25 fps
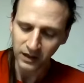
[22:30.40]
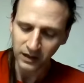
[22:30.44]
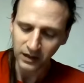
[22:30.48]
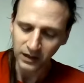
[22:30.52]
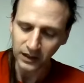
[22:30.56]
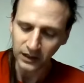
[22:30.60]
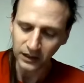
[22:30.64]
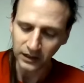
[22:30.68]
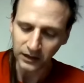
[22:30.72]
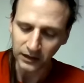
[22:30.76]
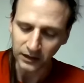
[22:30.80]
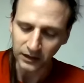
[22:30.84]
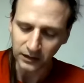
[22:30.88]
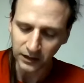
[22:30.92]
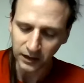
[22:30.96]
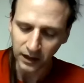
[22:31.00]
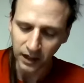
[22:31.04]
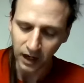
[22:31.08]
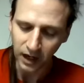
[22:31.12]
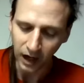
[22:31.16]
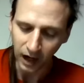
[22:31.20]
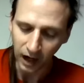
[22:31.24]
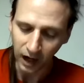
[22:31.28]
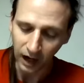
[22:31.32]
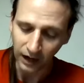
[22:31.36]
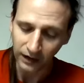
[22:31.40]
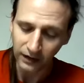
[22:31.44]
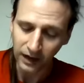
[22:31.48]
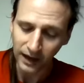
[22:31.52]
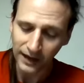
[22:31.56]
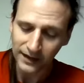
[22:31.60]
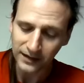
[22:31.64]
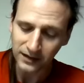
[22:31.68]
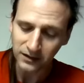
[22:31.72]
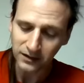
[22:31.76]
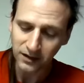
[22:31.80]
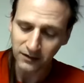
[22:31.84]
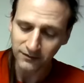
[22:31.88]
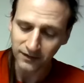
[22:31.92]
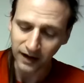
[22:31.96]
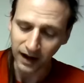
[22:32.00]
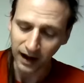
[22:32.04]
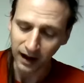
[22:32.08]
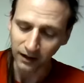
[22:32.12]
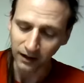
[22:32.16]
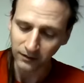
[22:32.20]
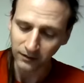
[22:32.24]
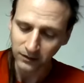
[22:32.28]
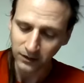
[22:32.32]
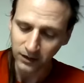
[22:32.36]
He, unlike
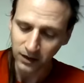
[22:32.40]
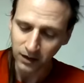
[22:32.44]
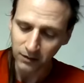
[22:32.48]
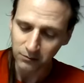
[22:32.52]
Cavall,